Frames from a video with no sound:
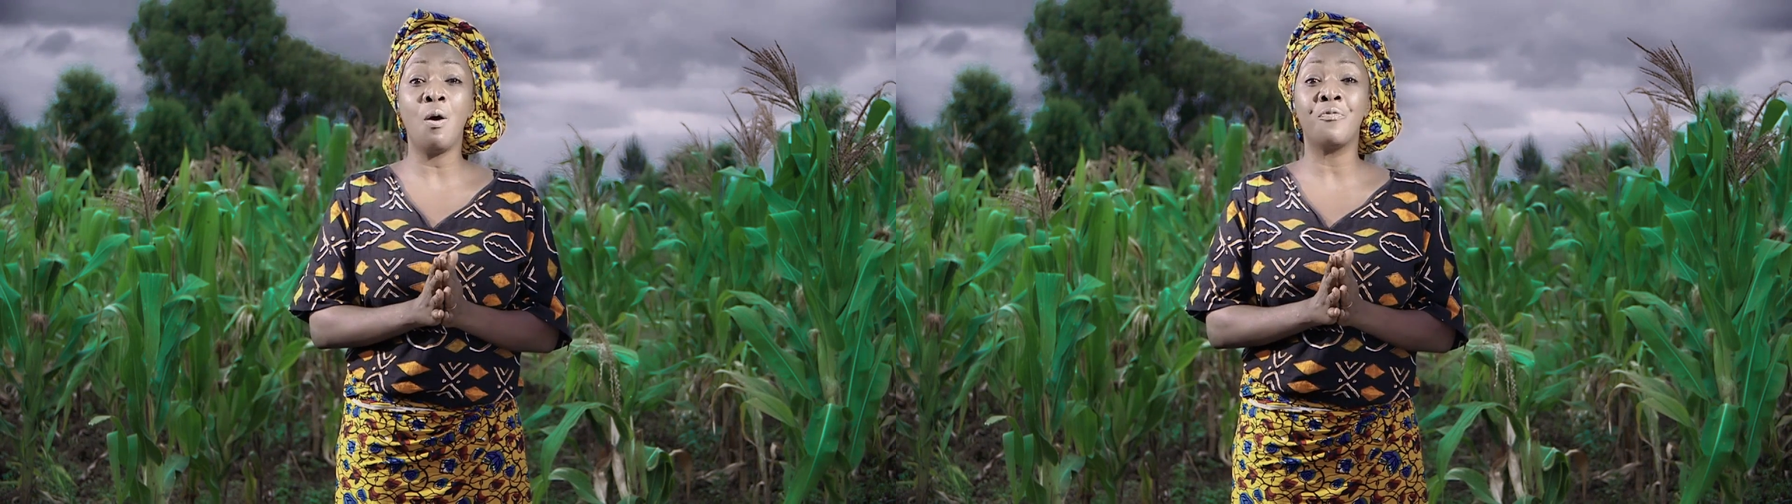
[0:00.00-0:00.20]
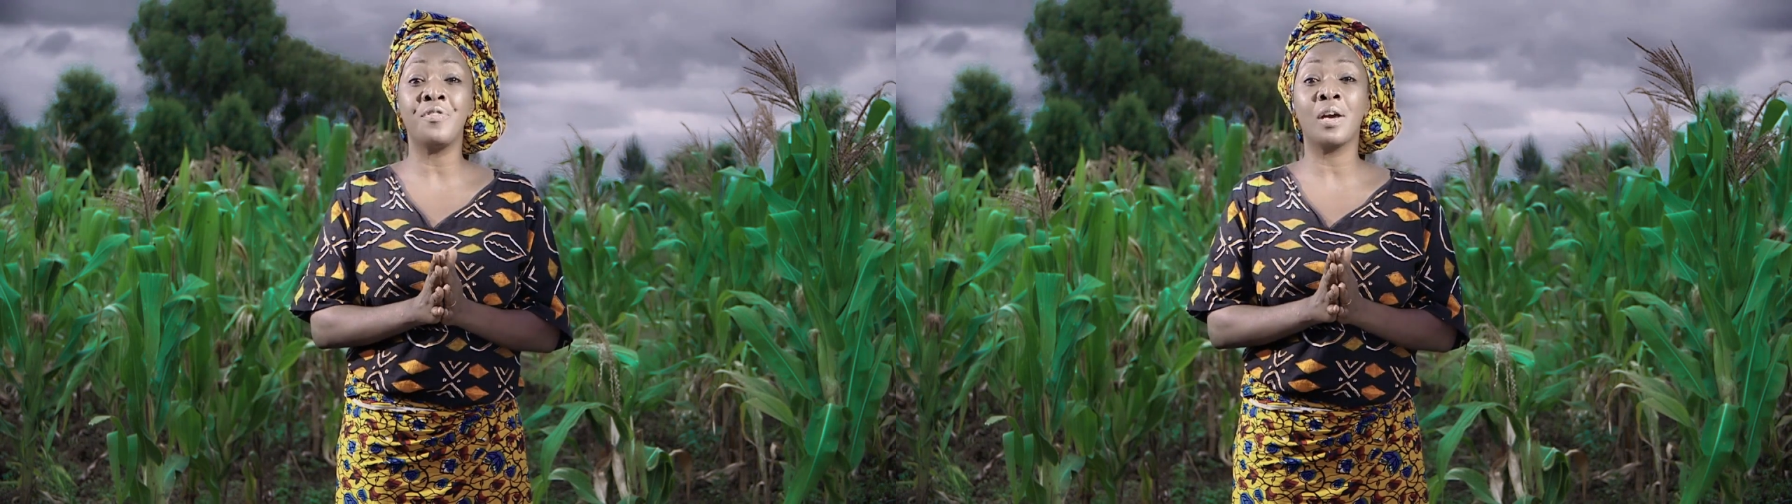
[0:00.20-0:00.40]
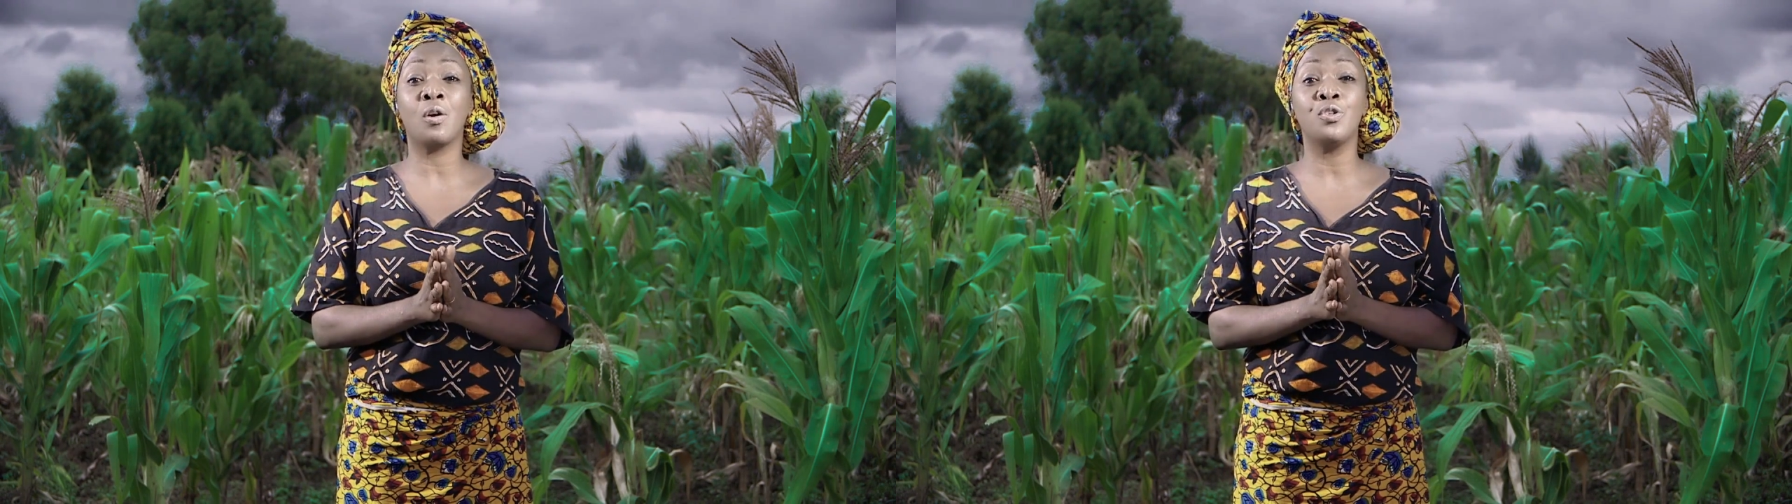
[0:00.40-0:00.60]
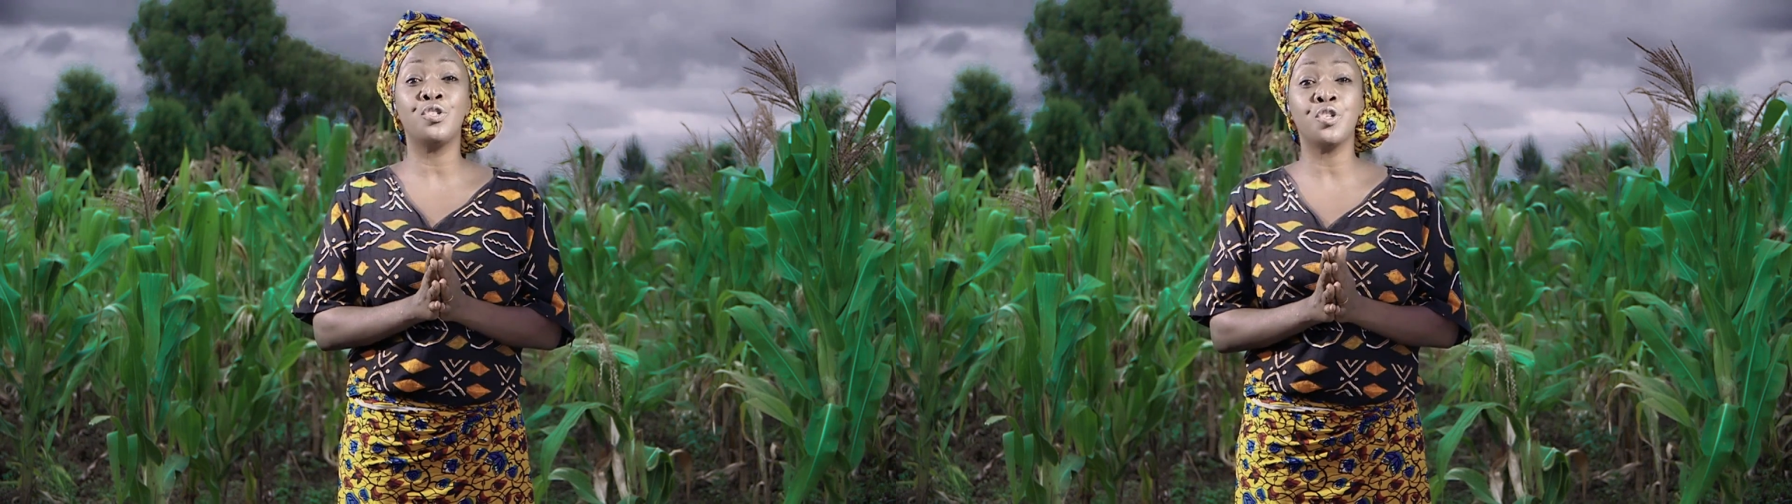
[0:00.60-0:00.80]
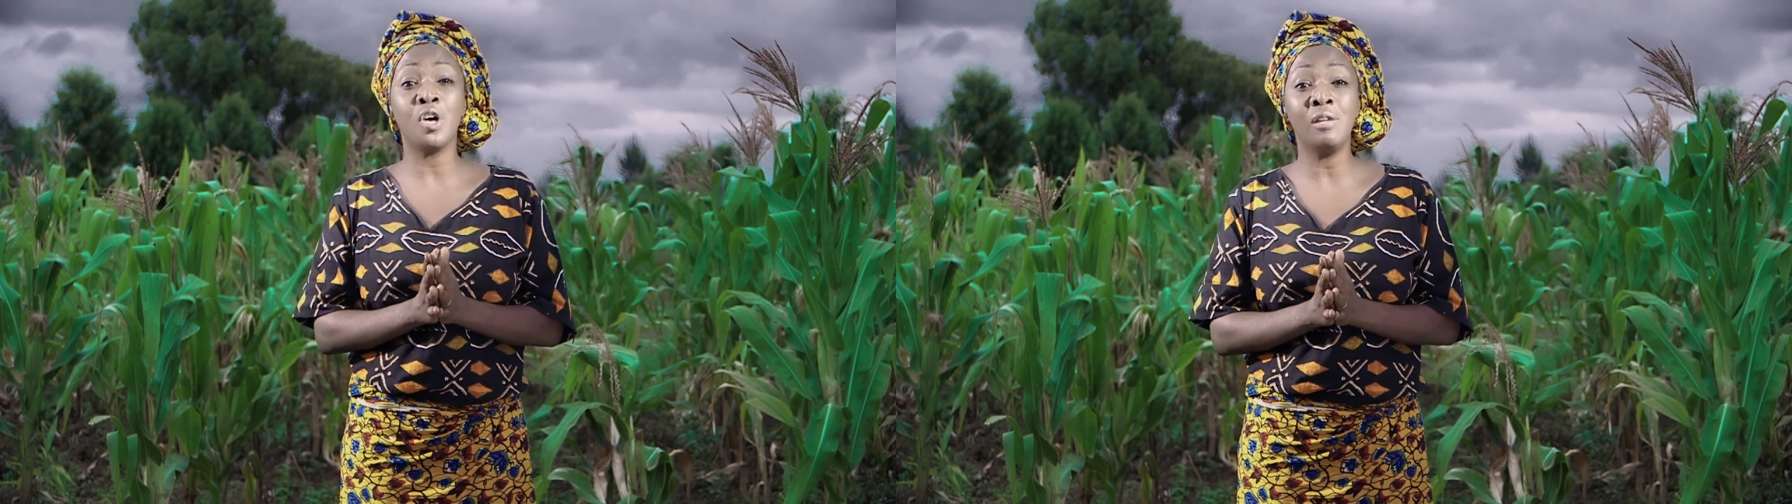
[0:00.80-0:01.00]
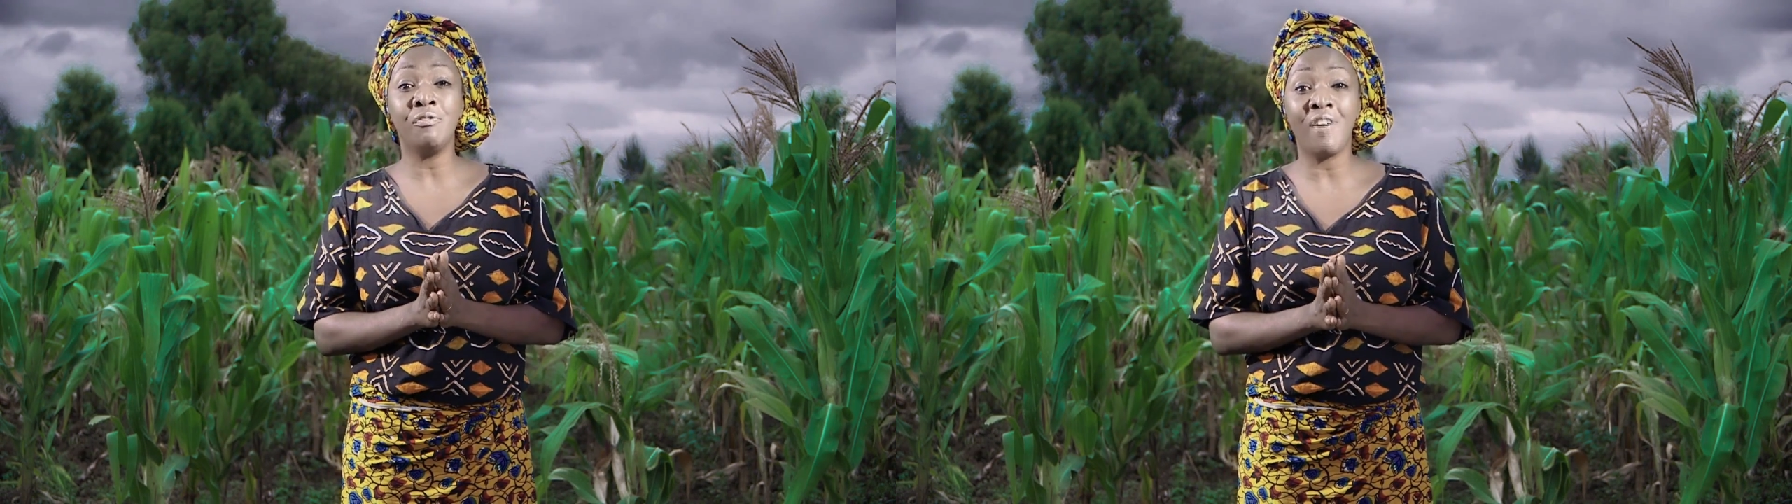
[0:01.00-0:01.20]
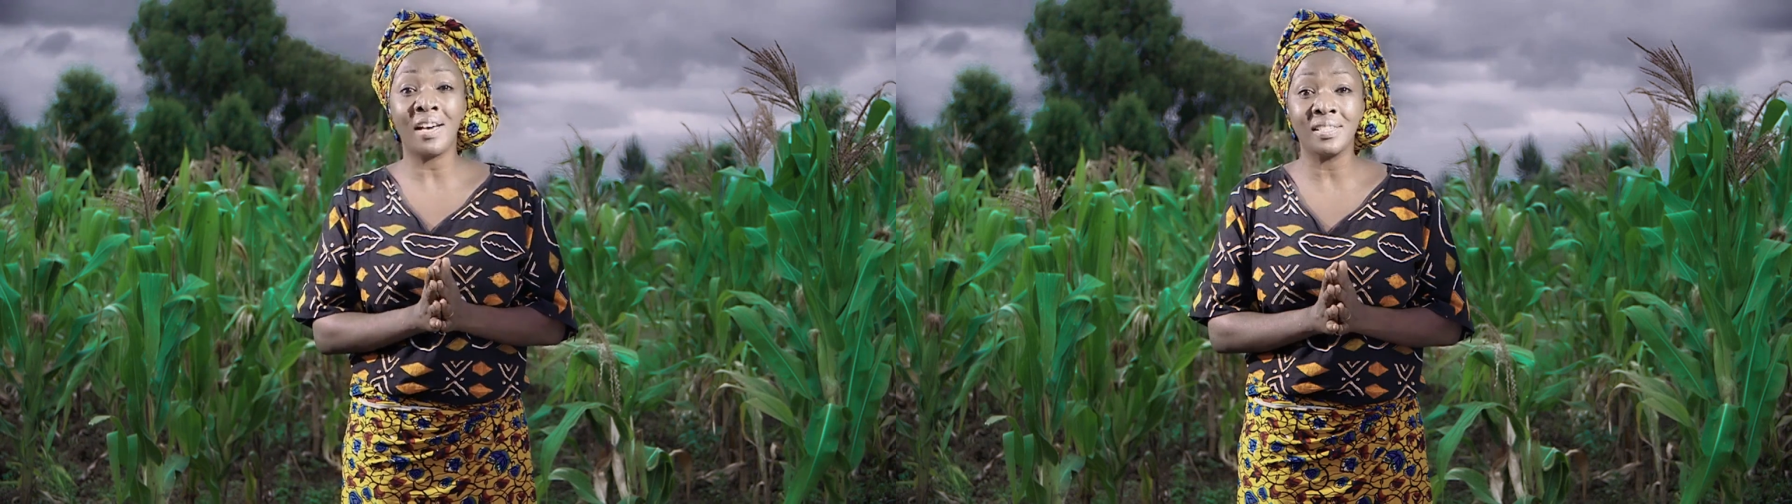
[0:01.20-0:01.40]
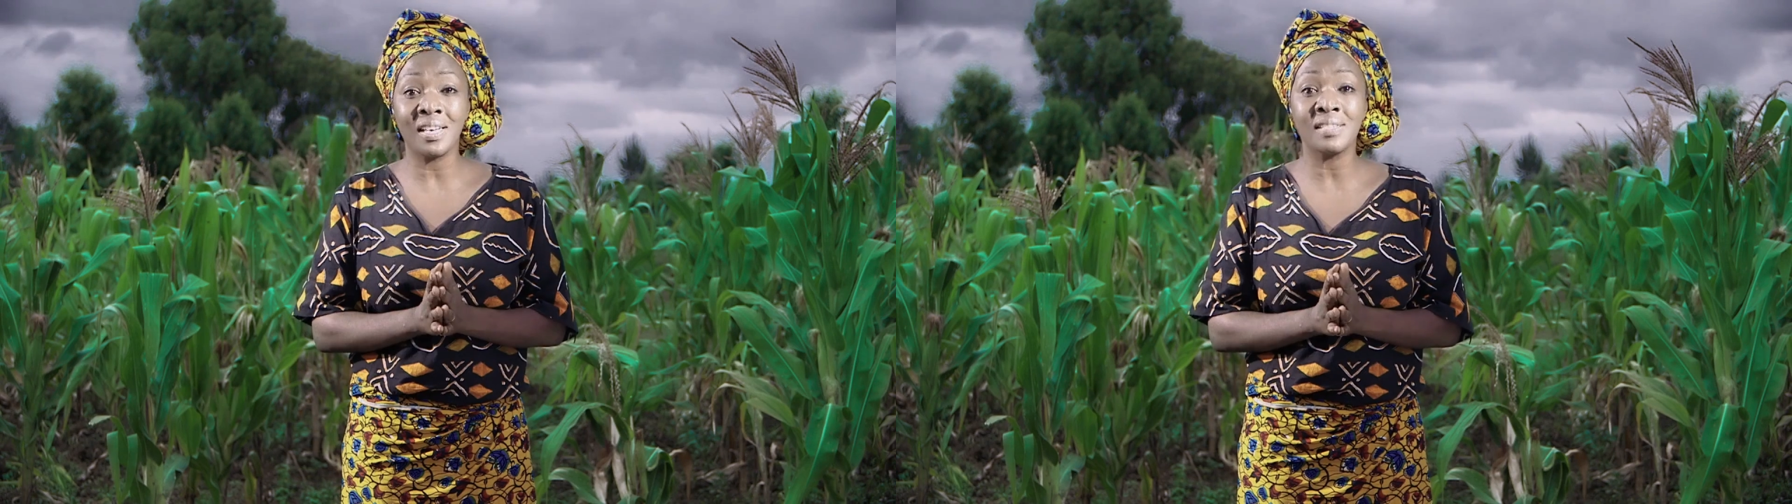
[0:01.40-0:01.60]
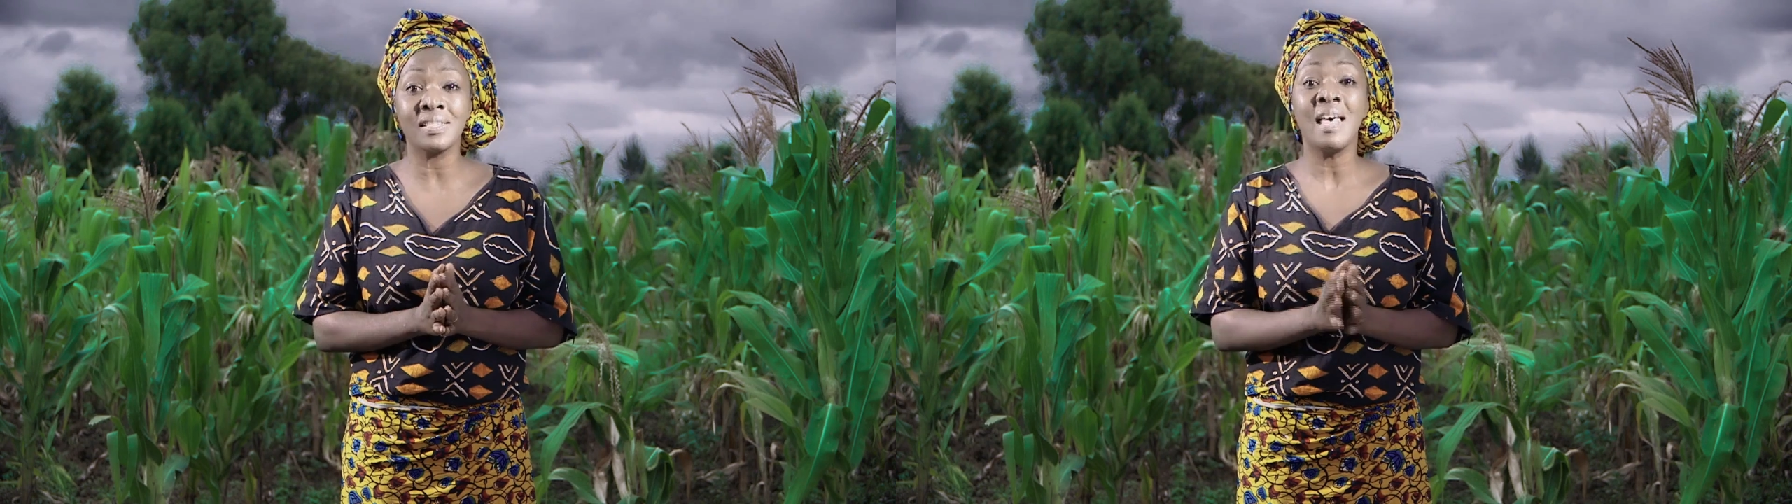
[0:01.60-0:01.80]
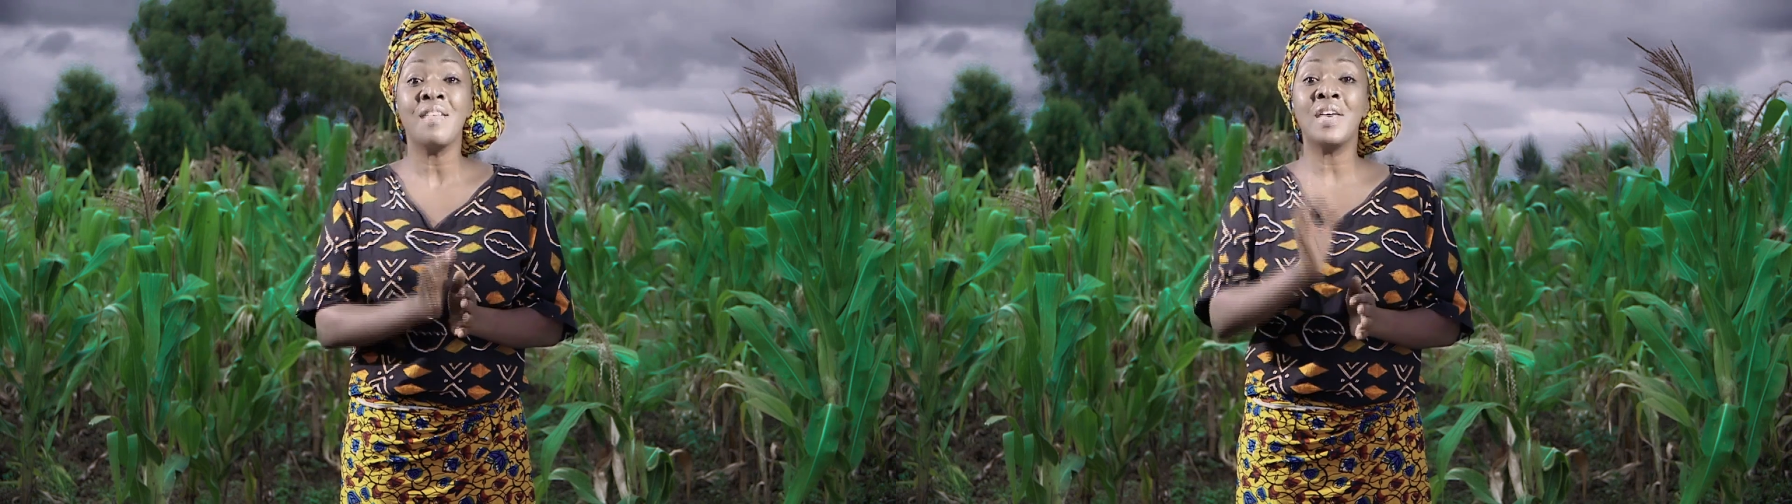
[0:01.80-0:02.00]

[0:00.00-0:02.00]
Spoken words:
of the control factors